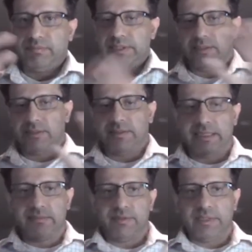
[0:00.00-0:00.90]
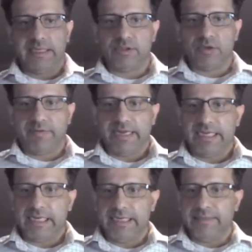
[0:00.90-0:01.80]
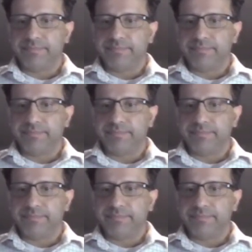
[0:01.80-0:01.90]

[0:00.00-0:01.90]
just is not very clean.